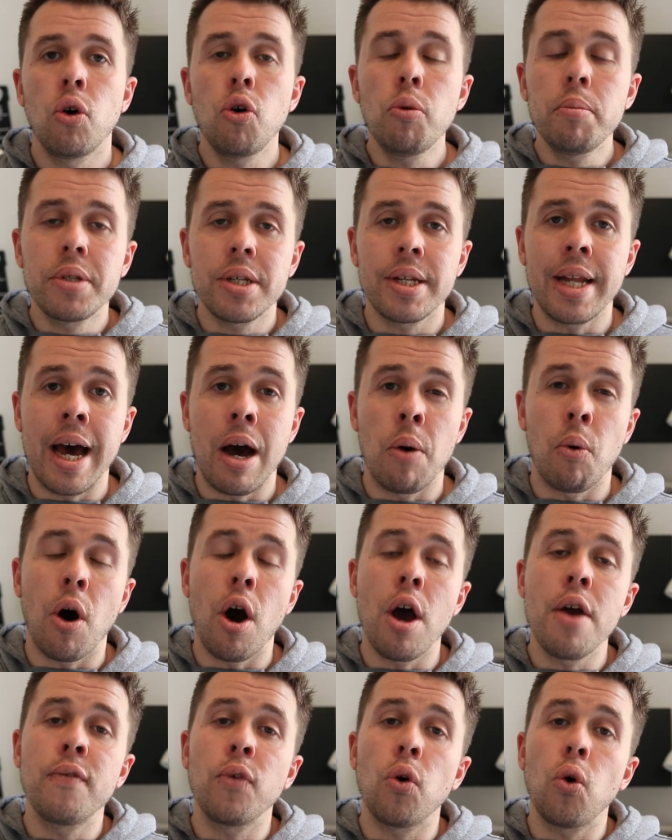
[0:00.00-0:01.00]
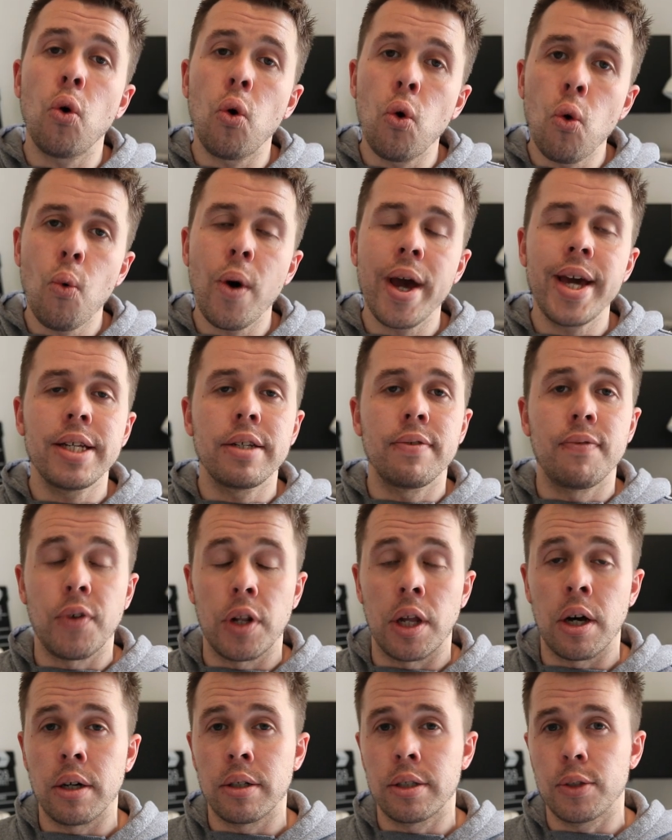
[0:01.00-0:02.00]
Up to now, I've always
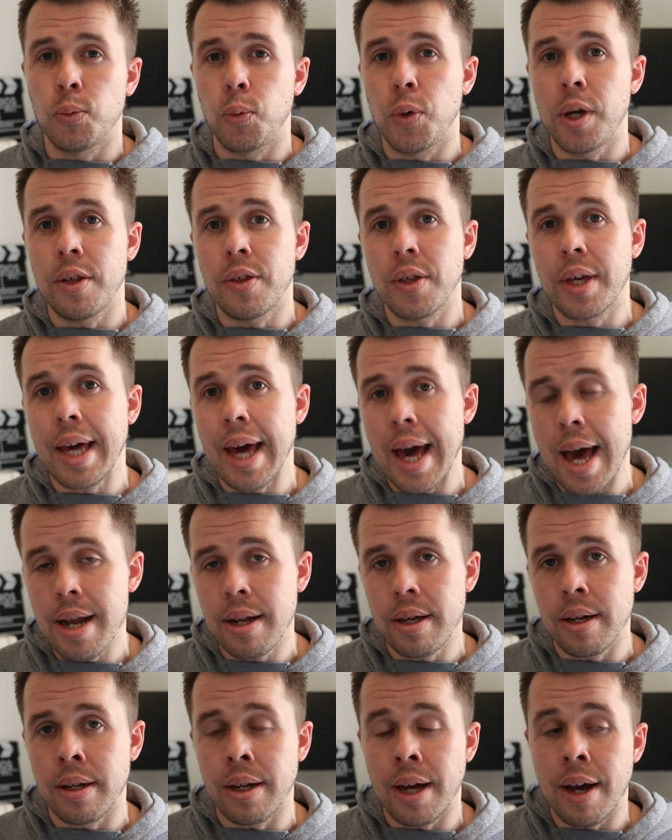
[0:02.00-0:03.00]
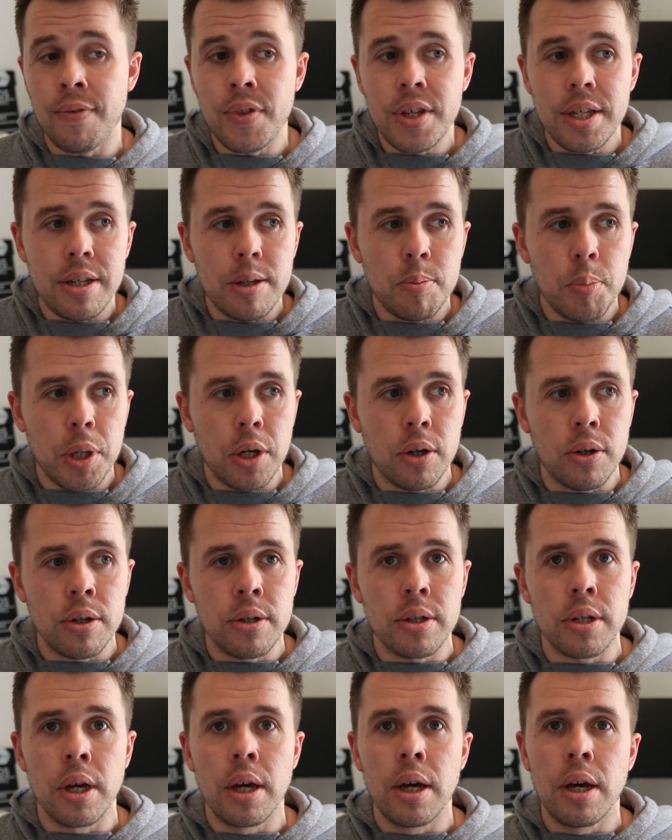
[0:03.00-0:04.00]
vlogged with Canon, and this is
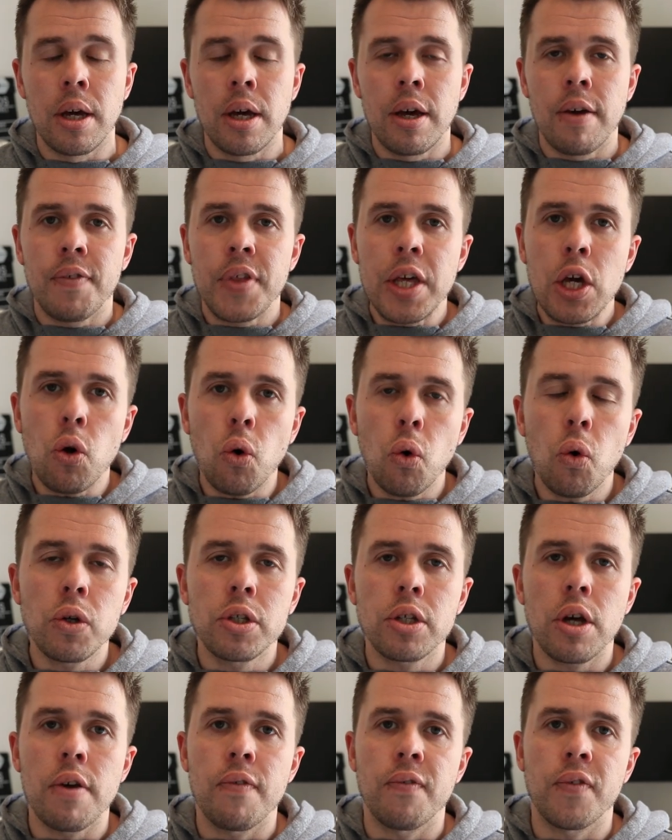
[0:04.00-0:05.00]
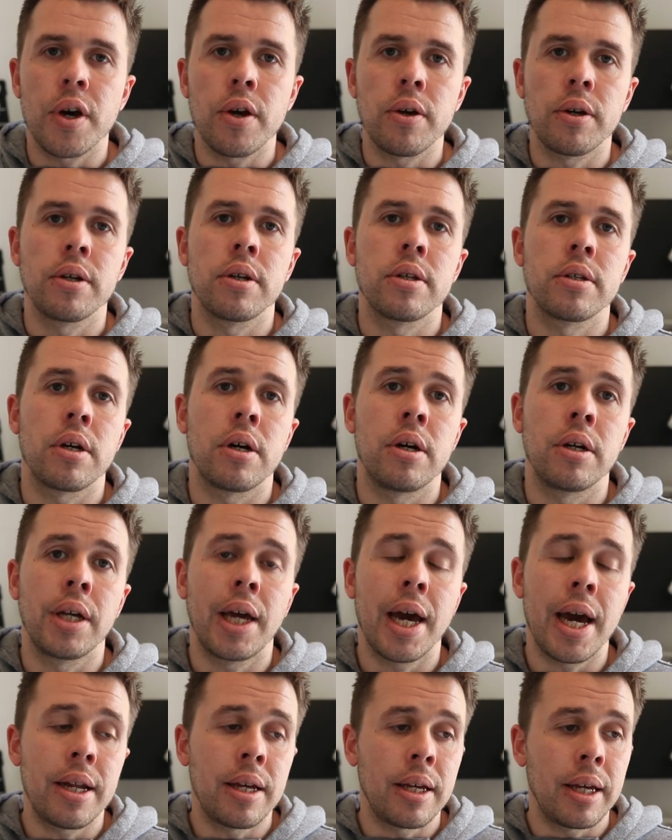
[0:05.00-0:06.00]
because the autofocus on
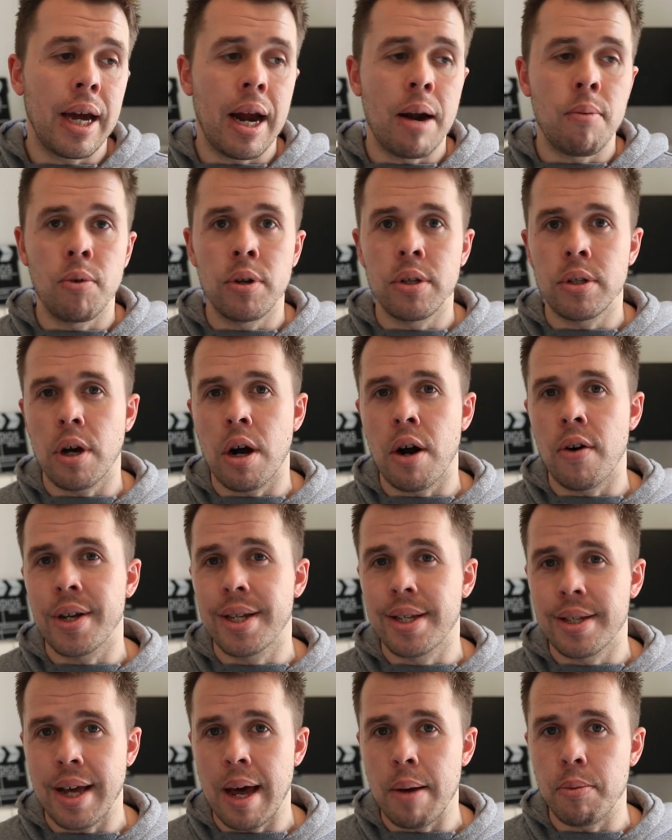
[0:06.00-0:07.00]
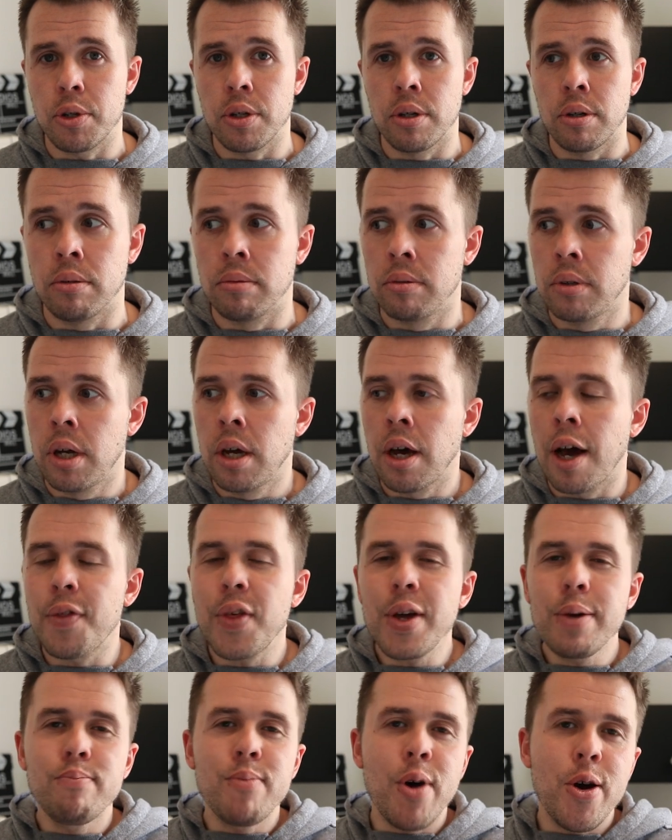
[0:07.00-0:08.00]
Canon cameras are exceptional. I
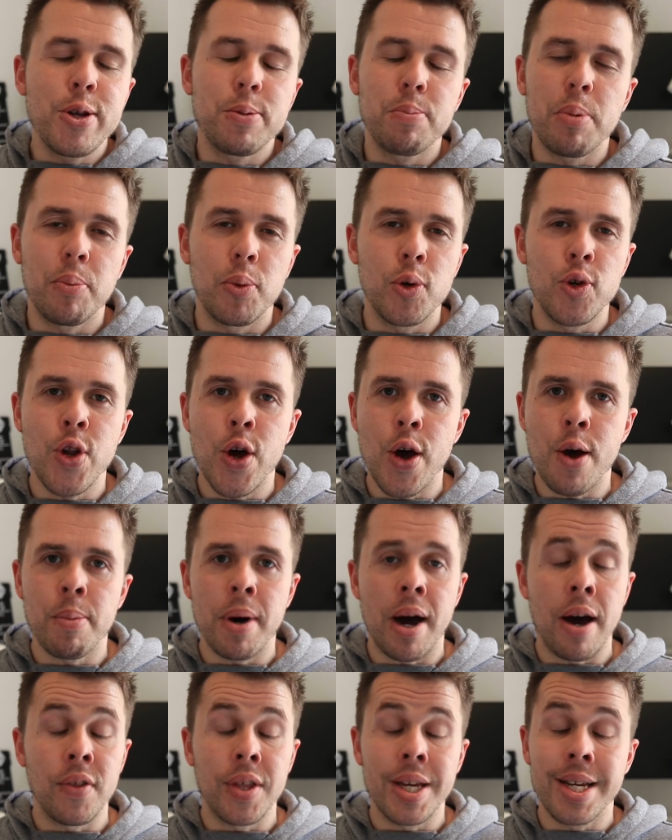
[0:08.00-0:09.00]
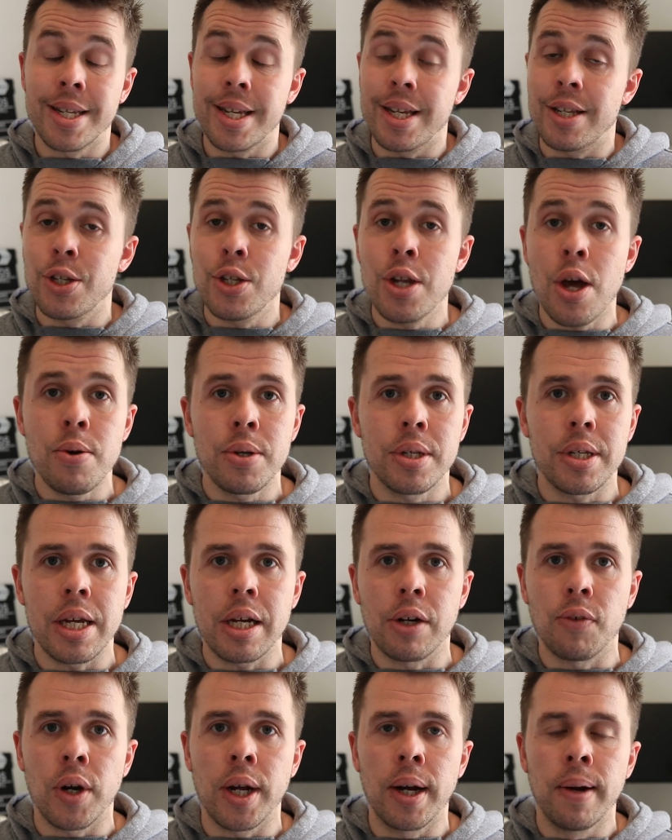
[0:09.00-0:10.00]
think most people know about this, it's no
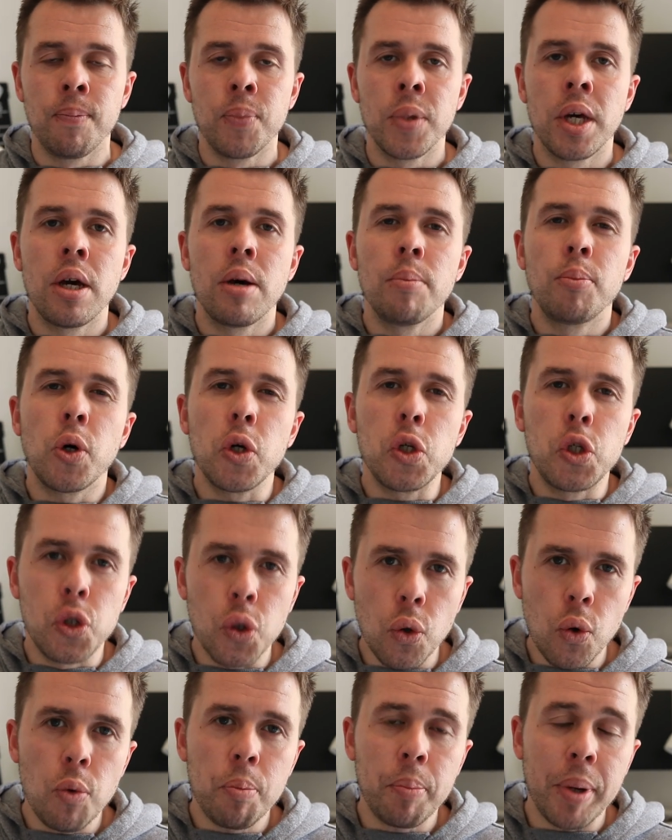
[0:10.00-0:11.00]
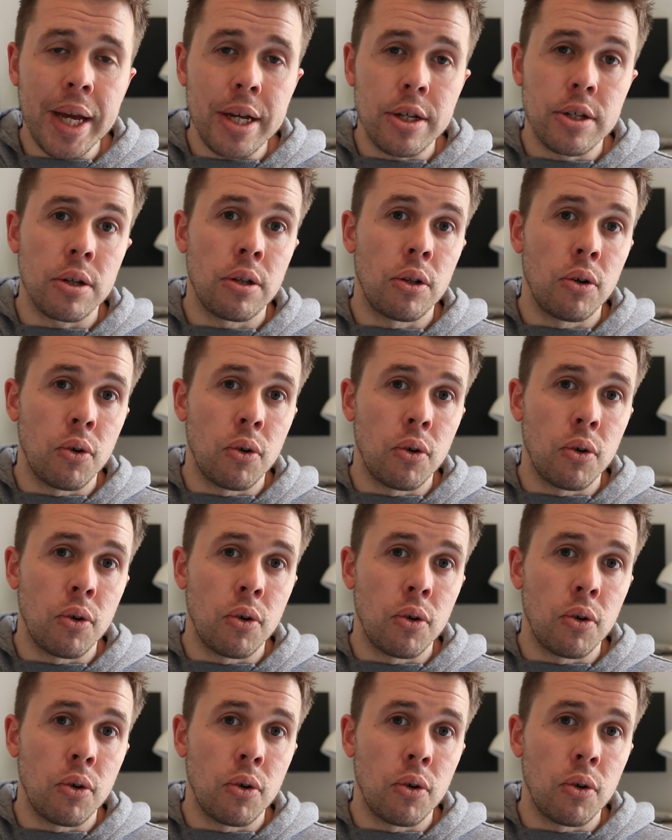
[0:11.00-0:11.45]
secret, but dual pixel